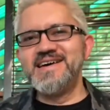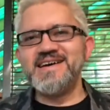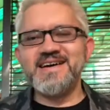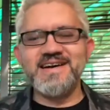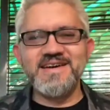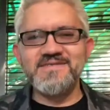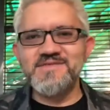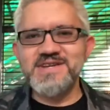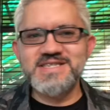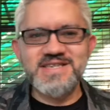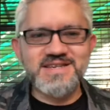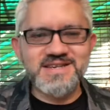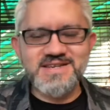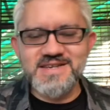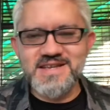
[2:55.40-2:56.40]
think
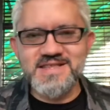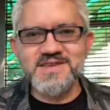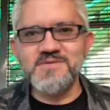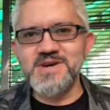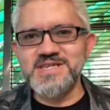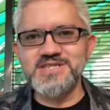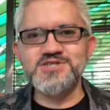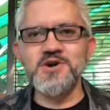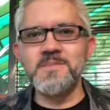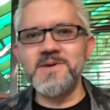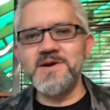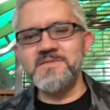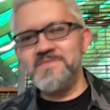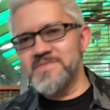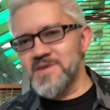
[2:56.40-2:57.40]
it was a
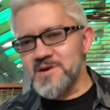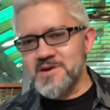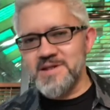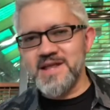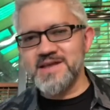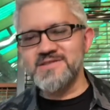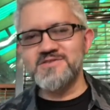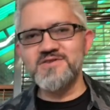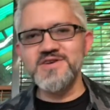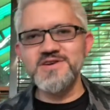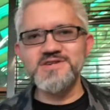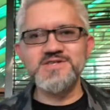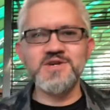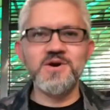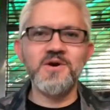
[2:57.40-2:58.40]
summer, like 3
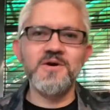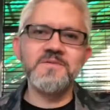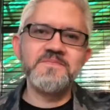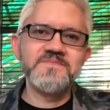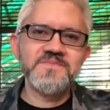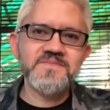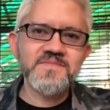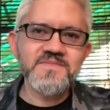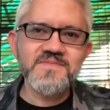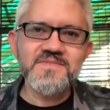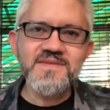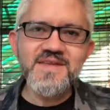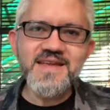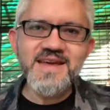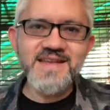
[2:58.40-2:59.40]
years ago.
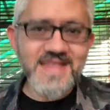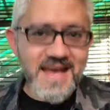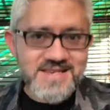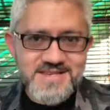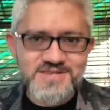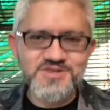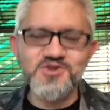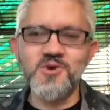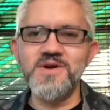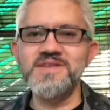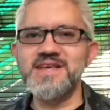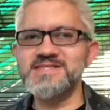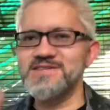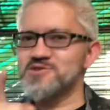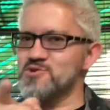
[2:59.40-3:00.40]
And that's the story,
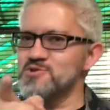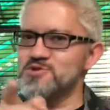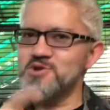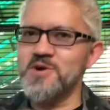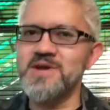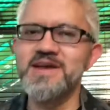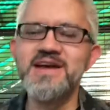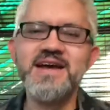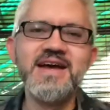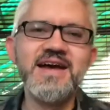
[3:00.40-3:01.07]
that's a true story.